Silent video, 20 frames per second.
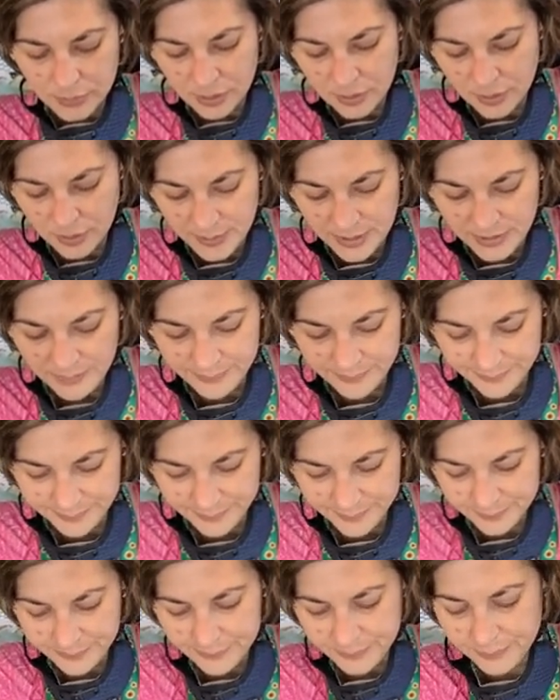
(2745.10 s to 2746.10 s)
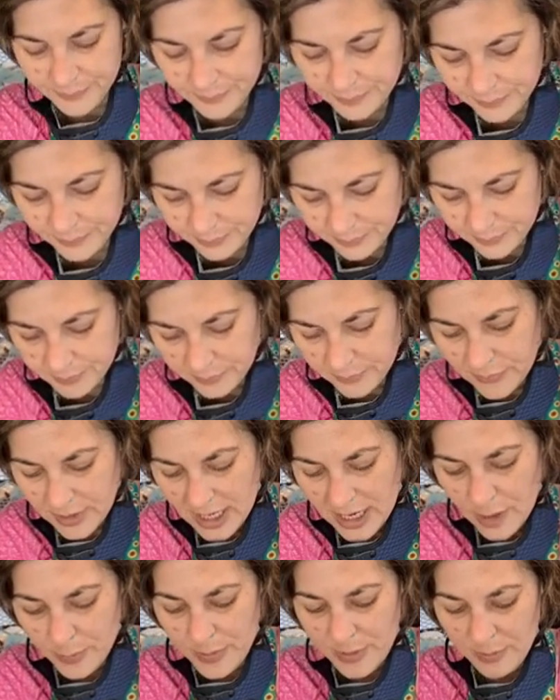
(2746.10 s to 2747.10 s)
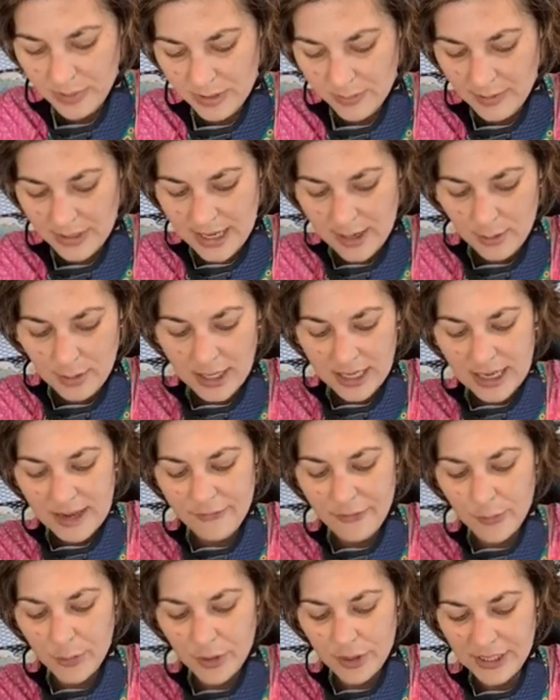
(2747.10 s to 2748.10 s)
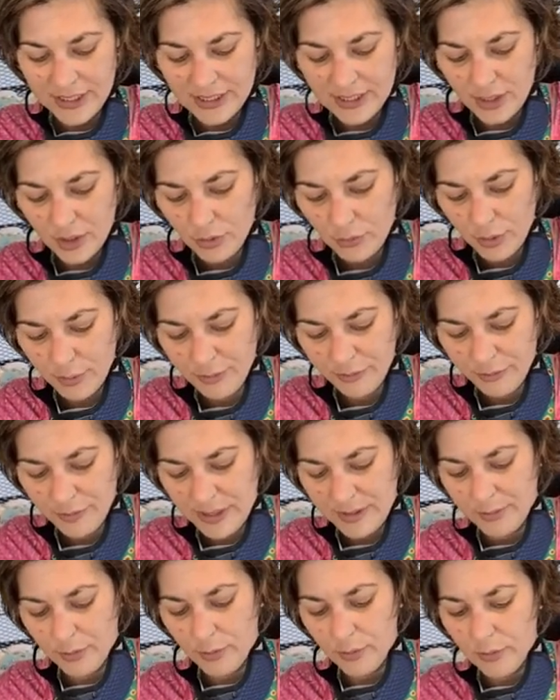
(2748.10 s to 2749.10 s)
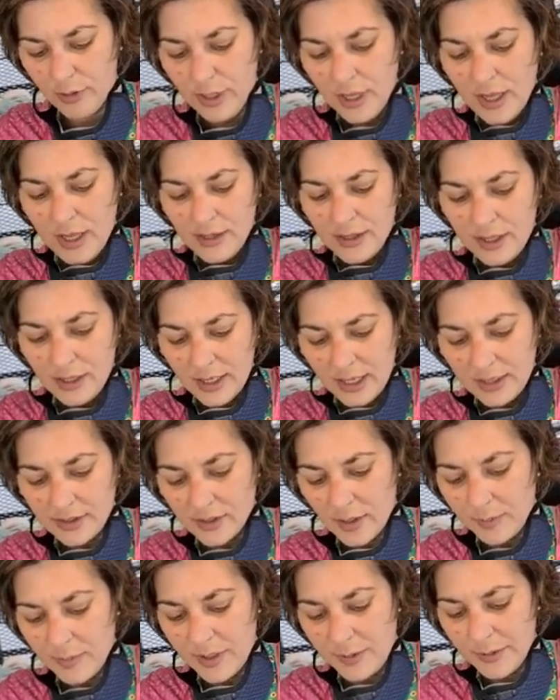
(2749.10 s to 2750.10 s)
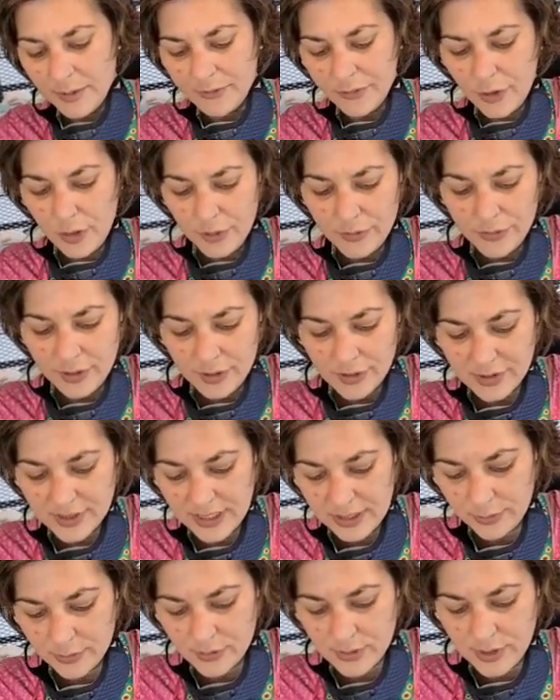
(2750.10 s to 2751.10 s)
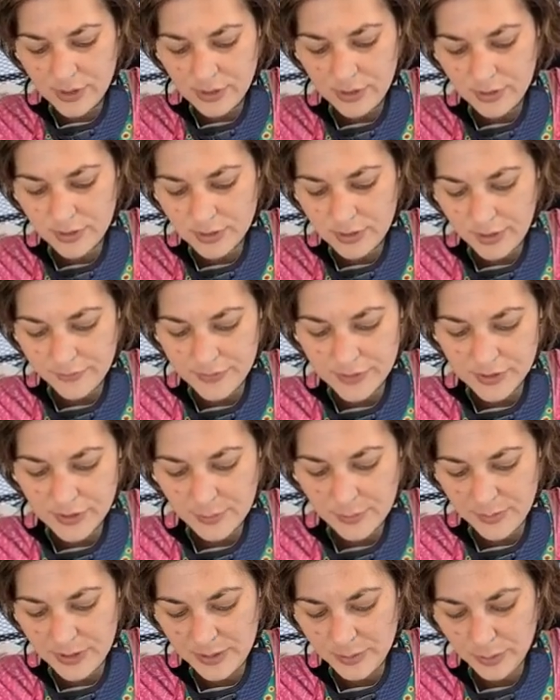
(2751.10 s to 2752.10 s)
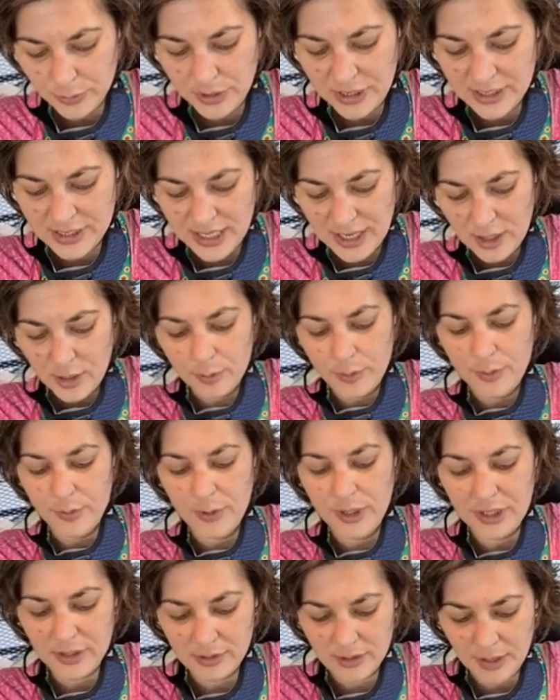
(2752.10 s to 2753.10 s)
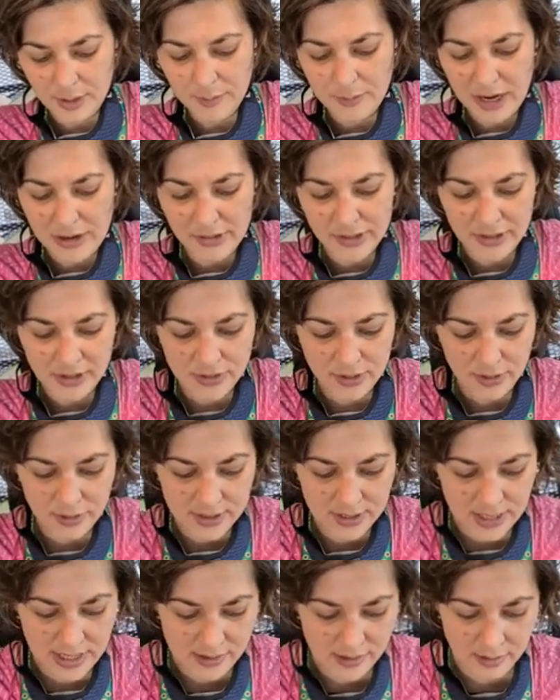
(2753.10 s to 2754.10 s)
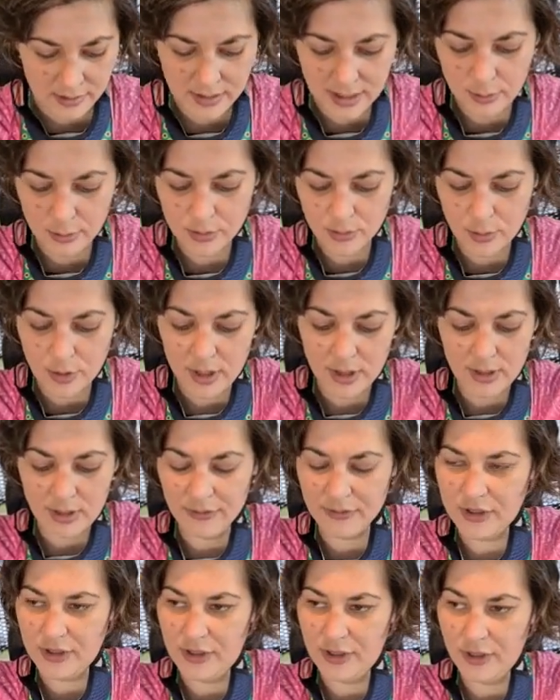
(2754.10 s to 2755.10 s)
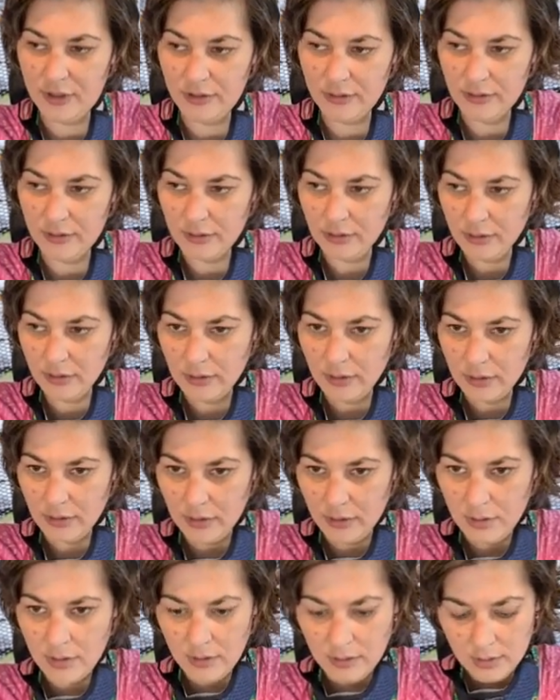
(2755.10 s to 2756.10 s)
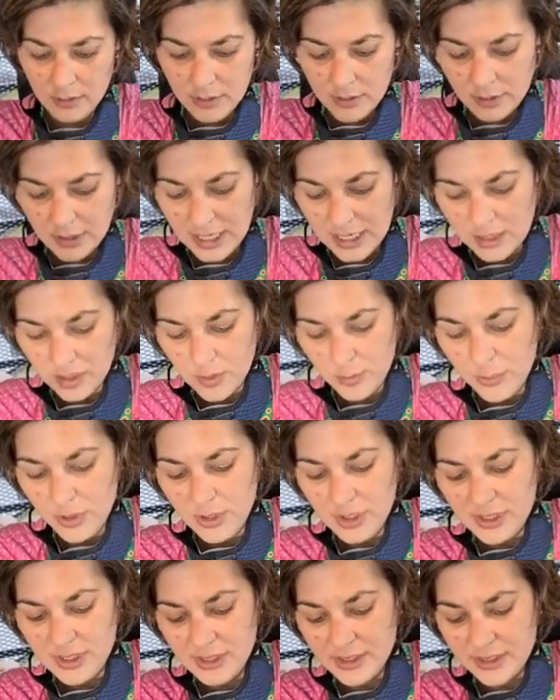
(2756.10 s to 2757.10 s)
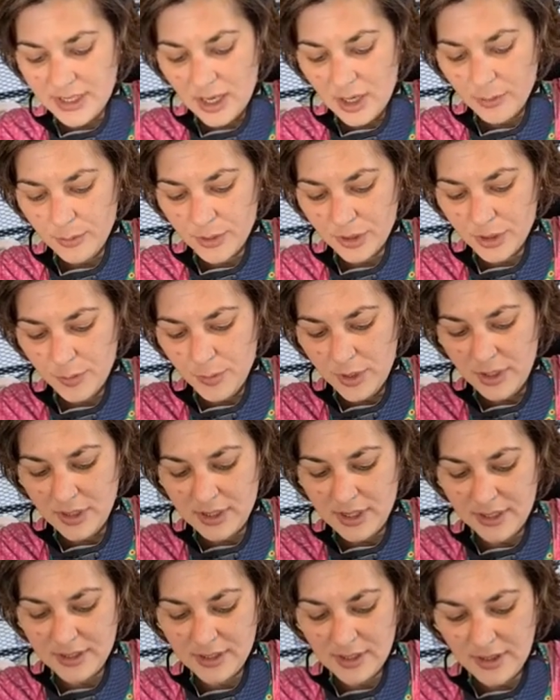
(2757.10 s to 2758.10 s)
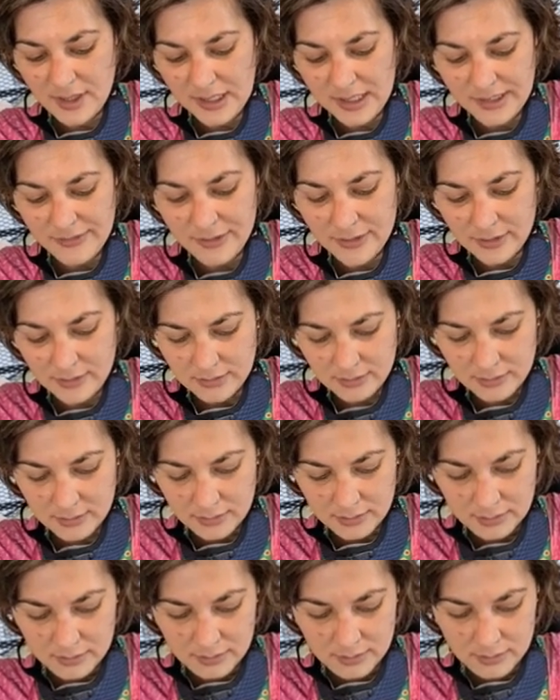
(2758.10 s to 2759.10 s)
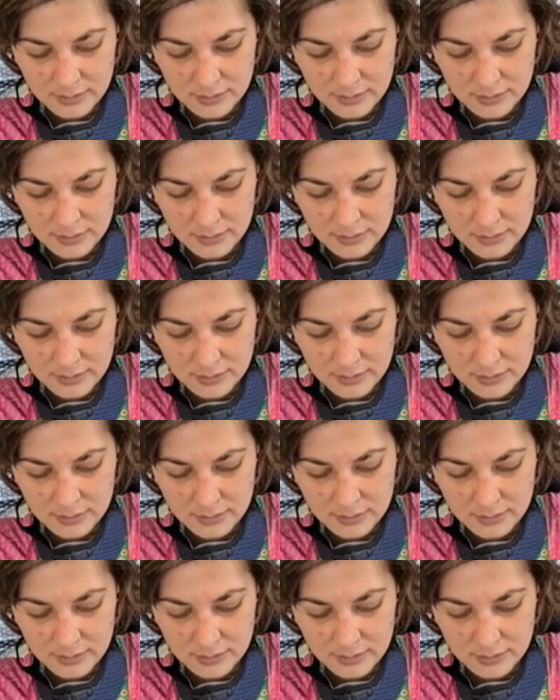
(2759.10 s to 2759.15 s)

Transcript: Do you know what I mean? Helping people out, like everybody's in a group of people that, like, some people have got the skills to do stuff and some people need help, and we can like marry the two together. That was what I'd love to do. Getting communities to help the communities that they live in.